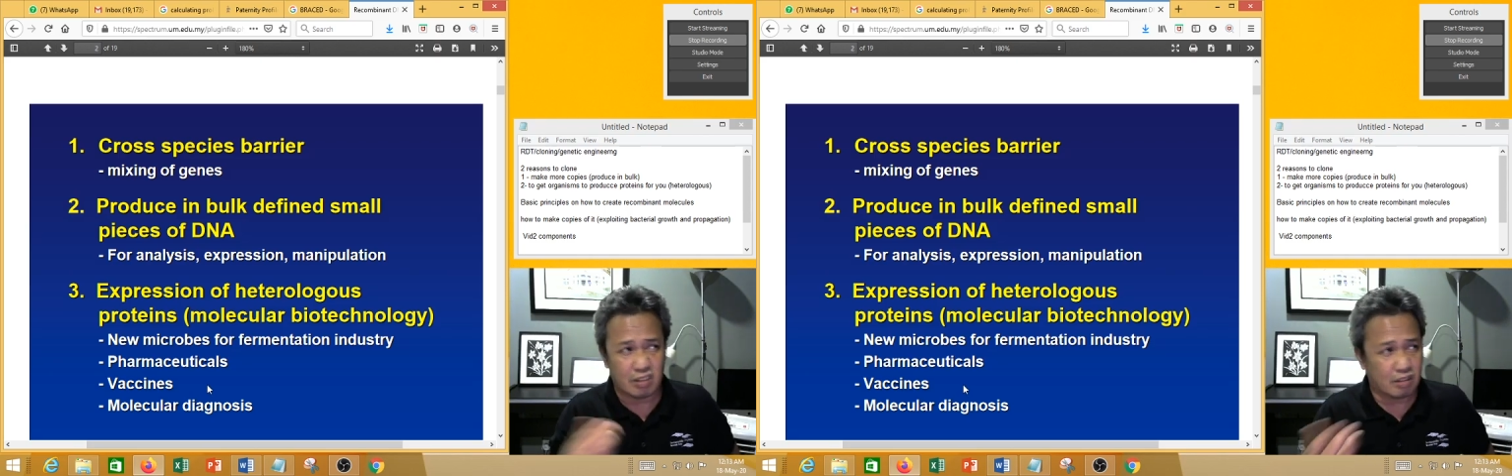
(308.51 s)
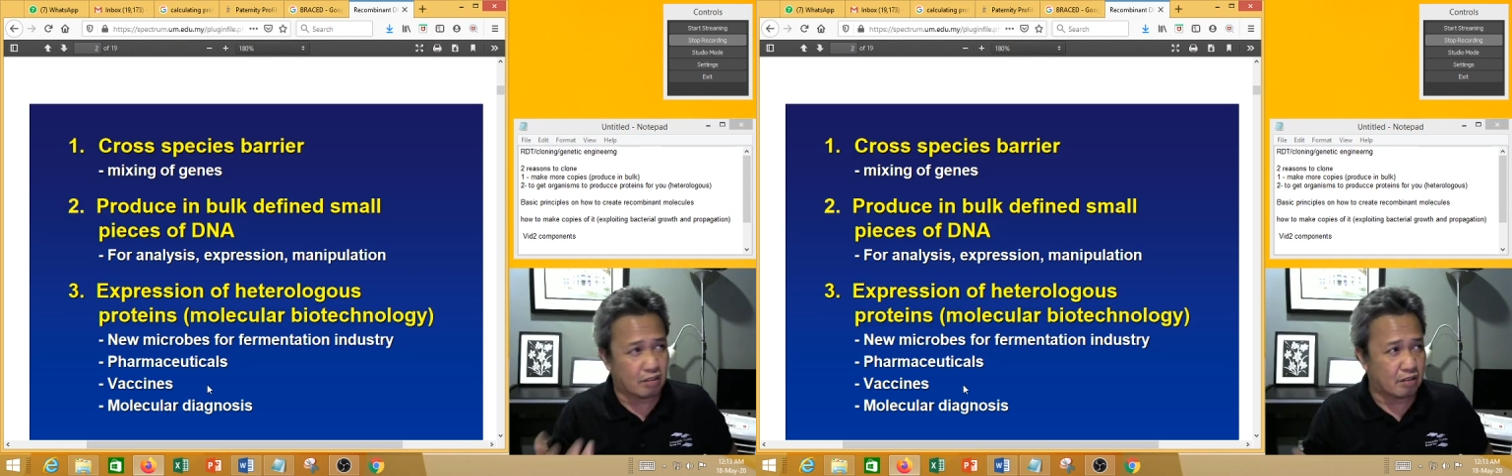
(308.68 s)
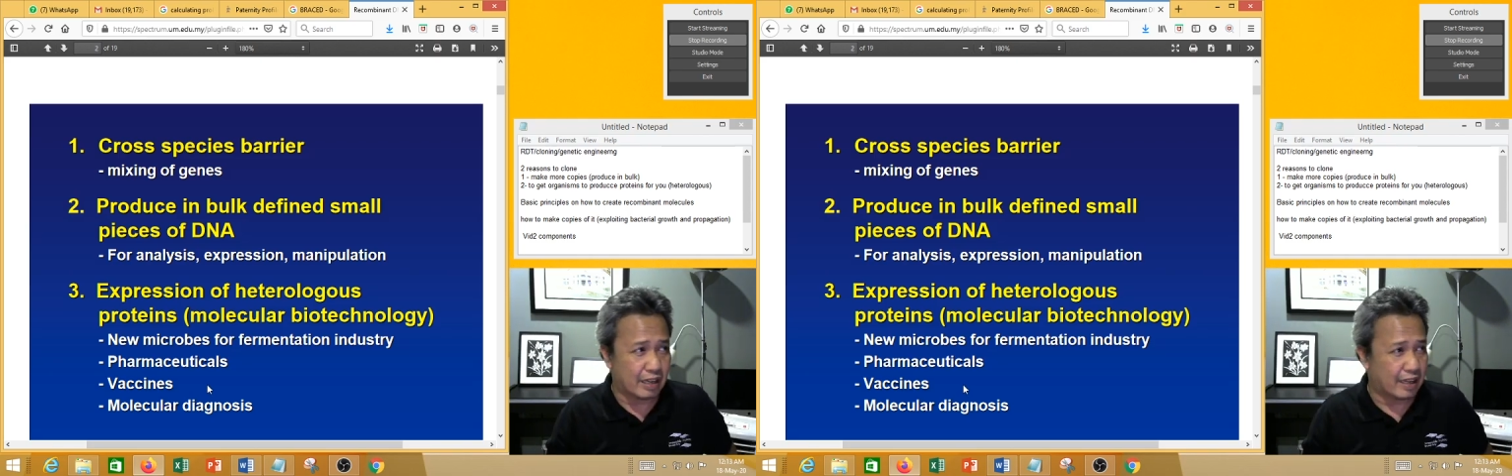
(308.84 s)

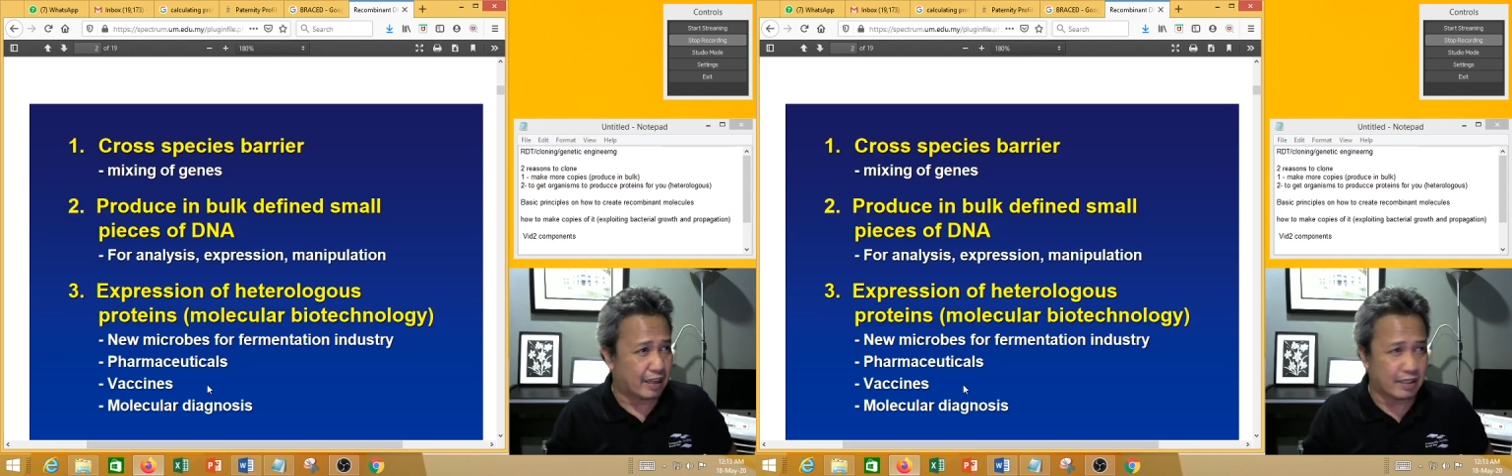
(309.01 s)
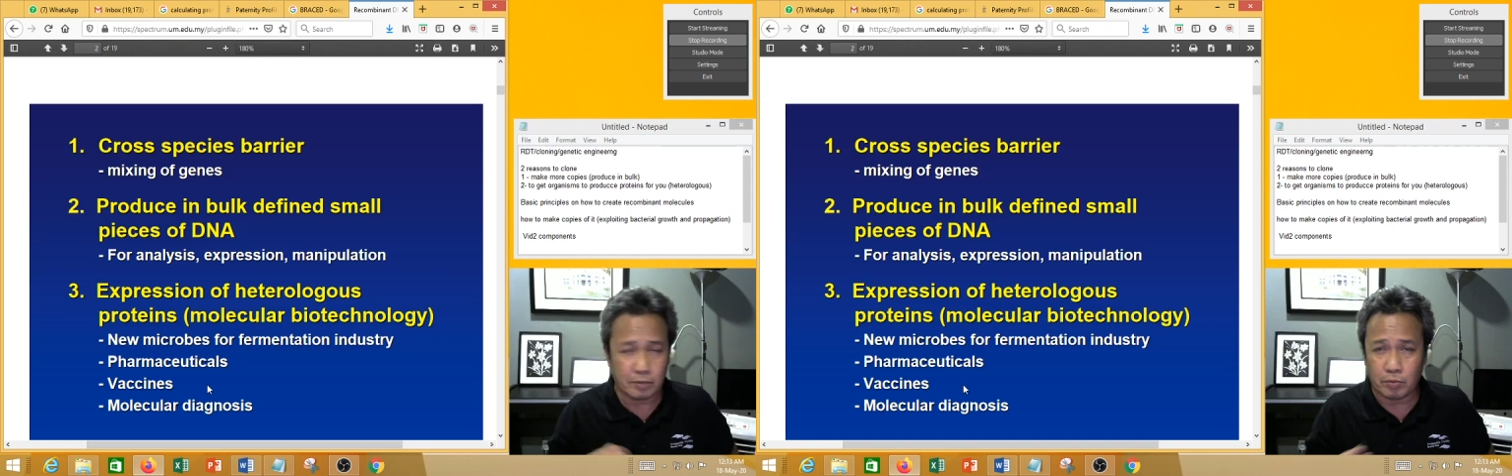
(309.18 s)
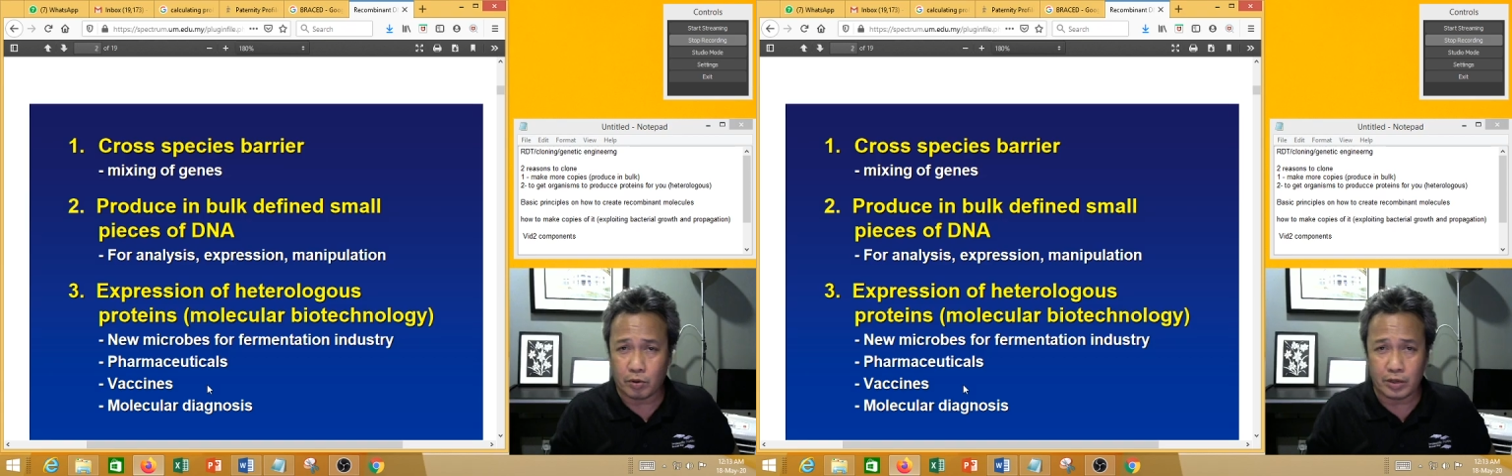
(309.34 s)

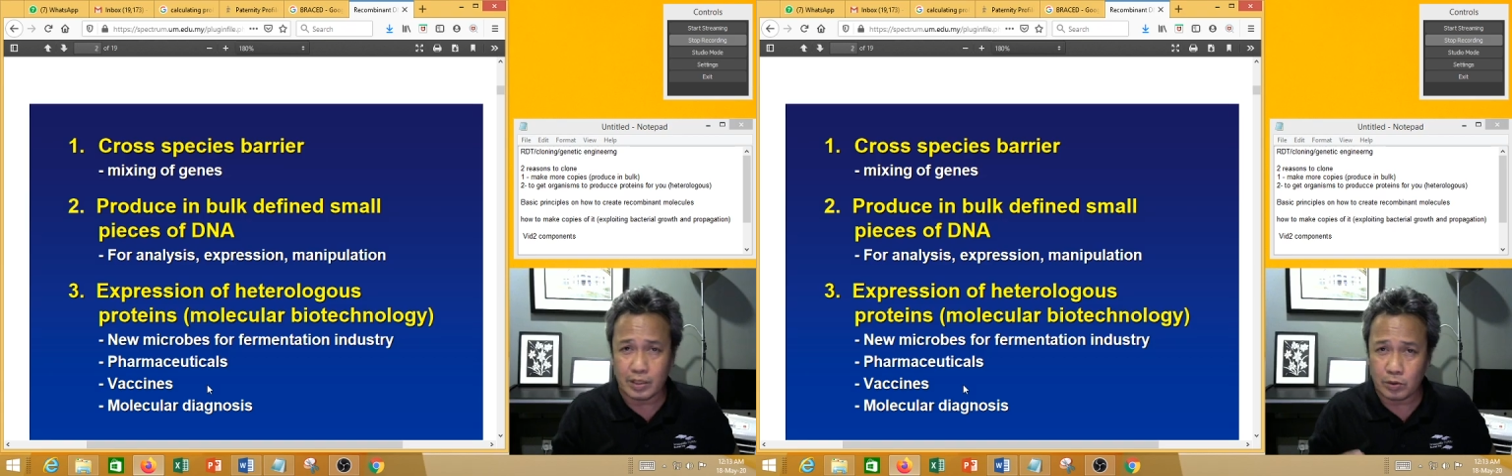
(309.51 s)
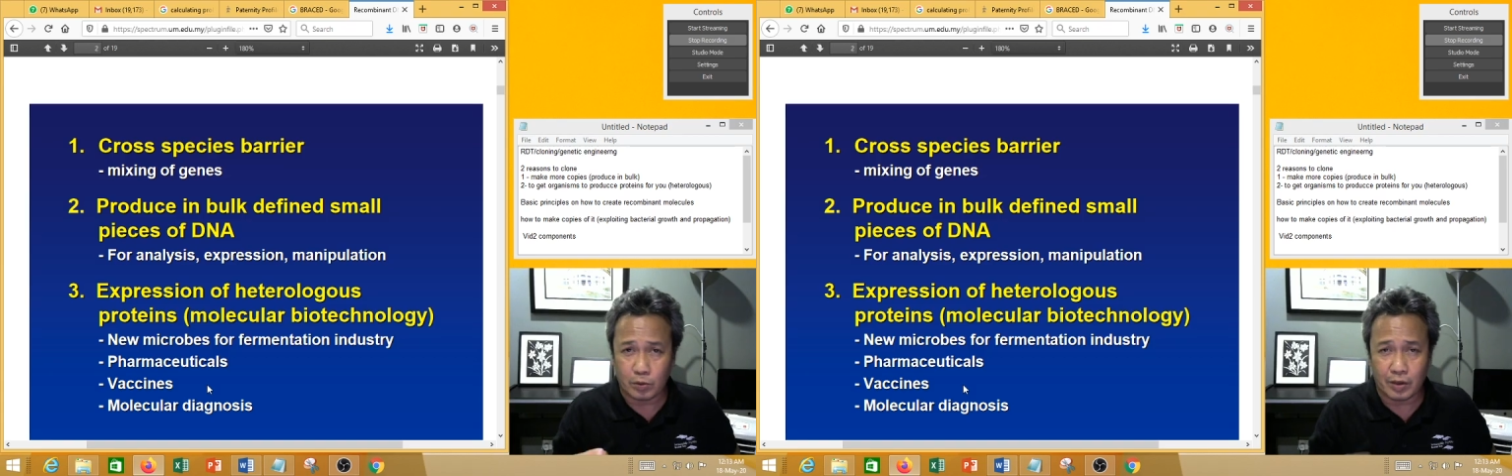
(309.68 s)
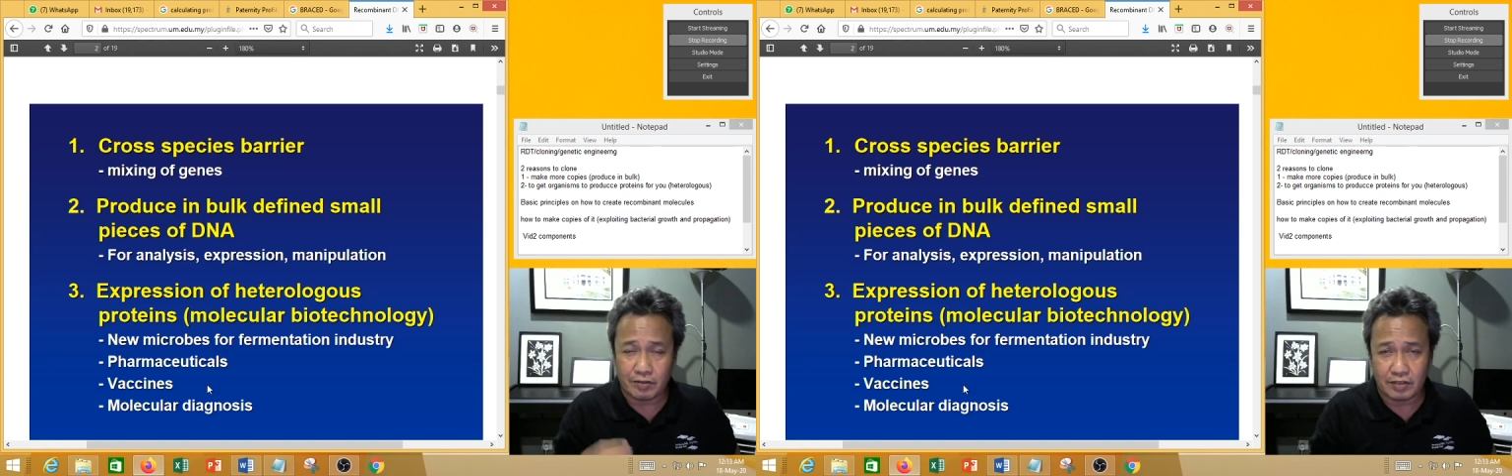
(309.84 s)
antibodies
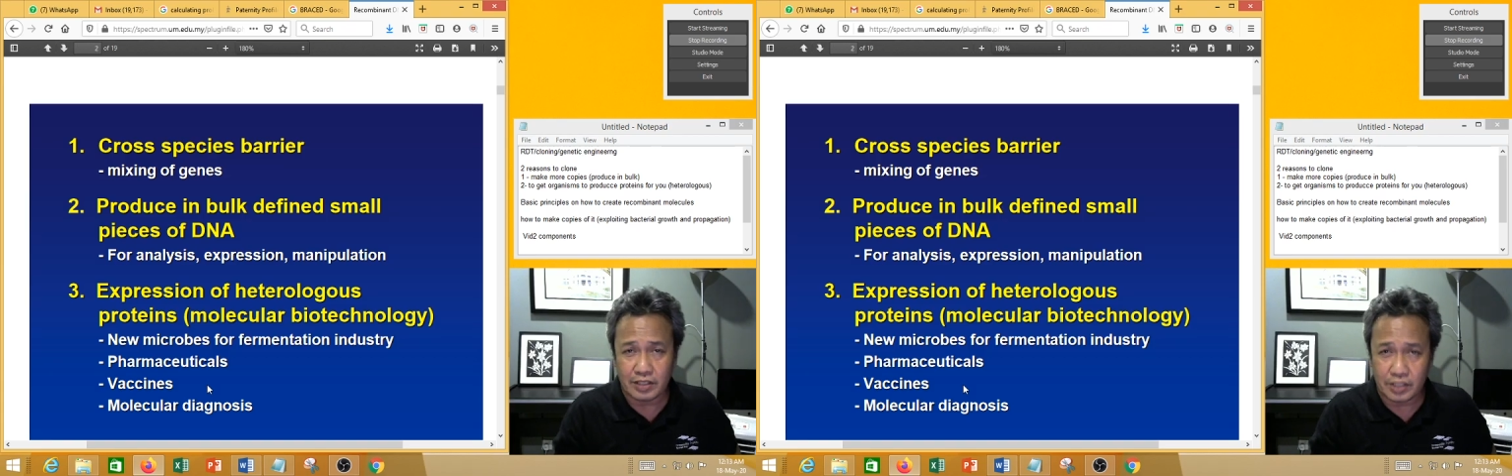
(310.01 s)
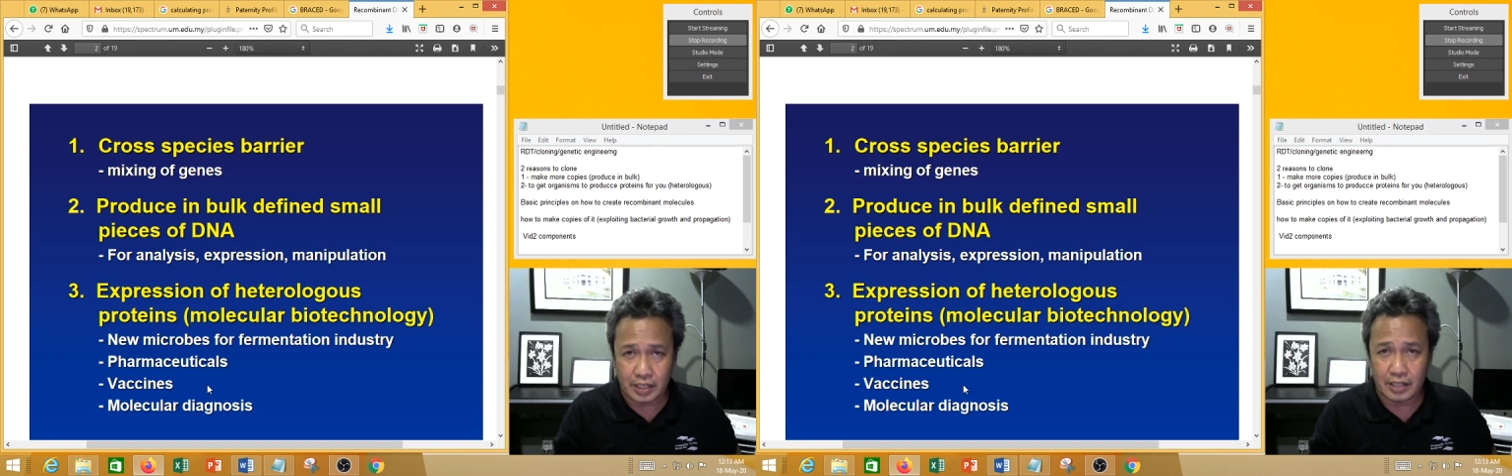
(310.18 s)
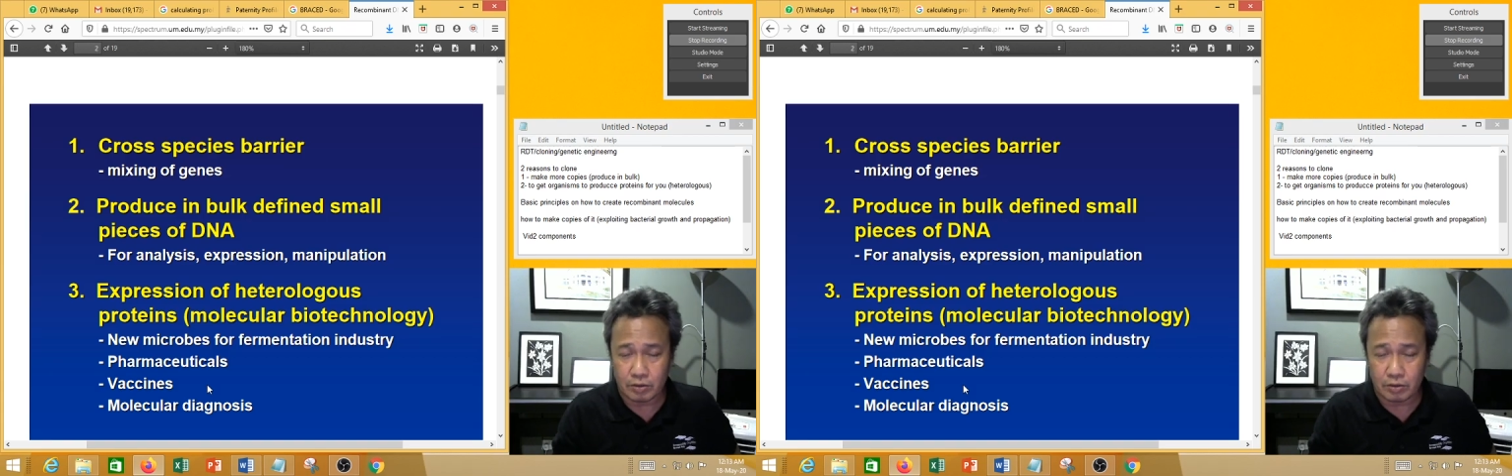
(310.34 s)
or whatever
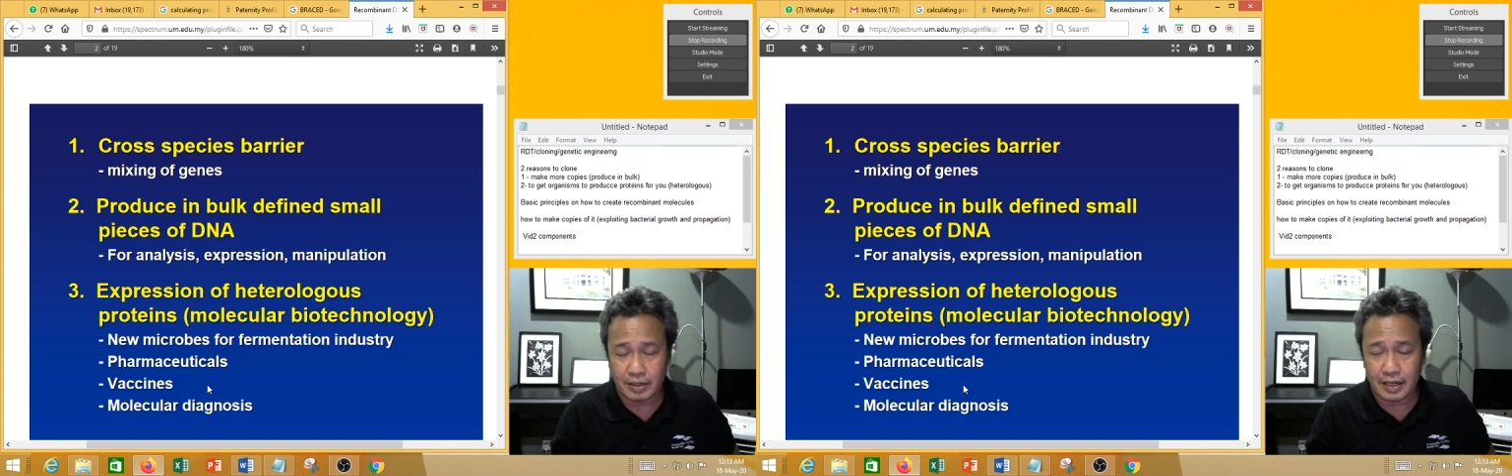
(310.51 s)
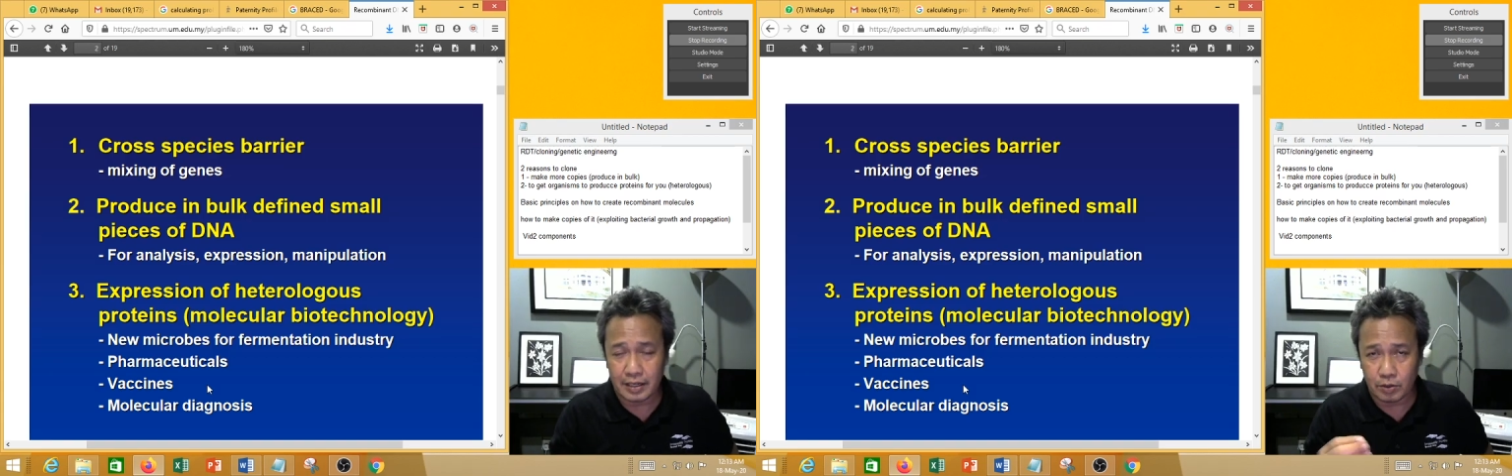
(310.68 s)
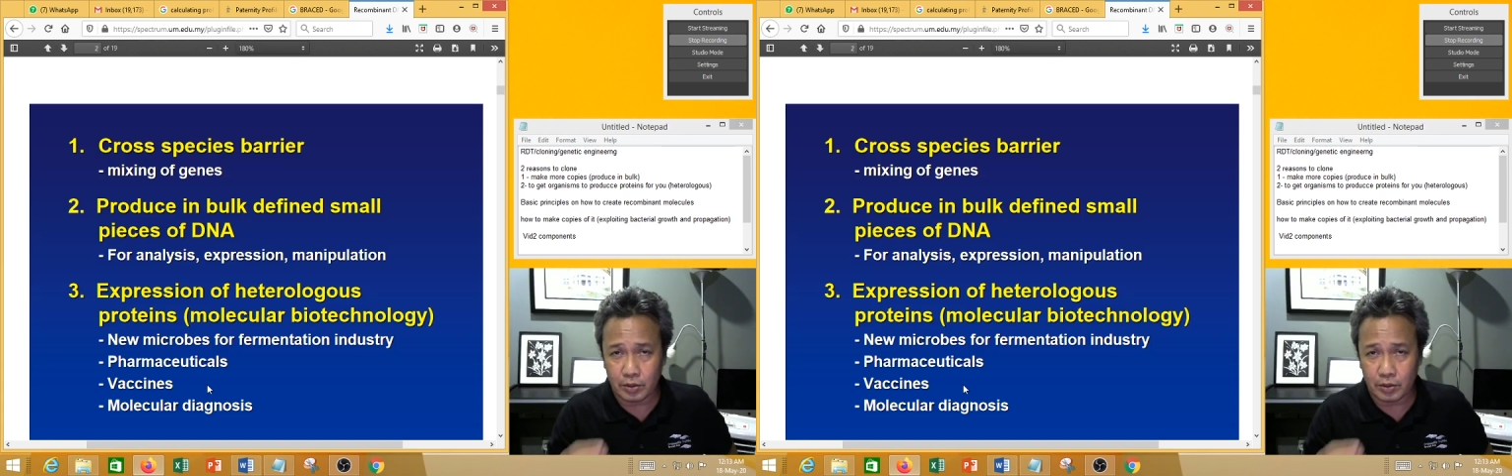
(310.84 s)
gene so that